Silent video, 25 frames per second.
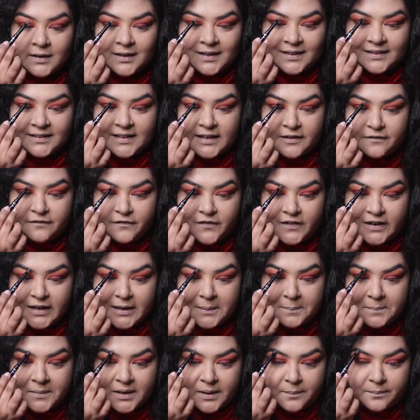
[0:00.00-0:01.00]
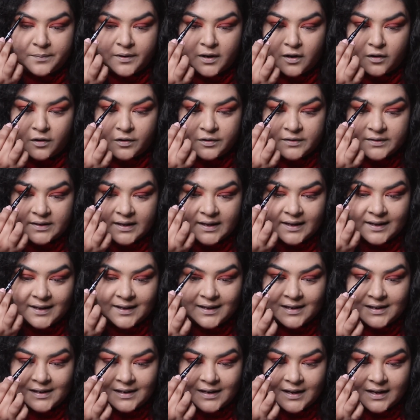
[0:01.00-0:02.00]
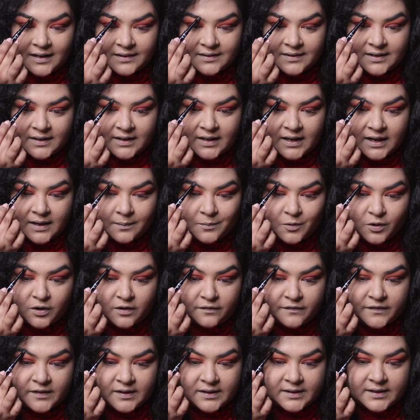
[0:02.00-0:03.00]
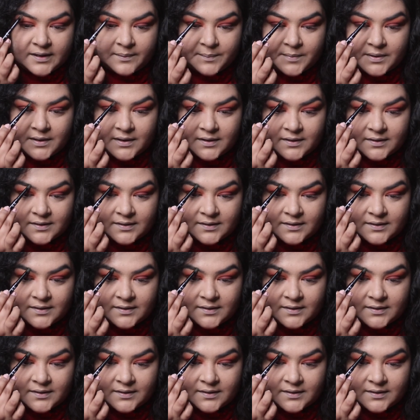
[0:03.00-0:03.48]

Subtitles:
Then frame my brows and lastly, I'm going to fill them in.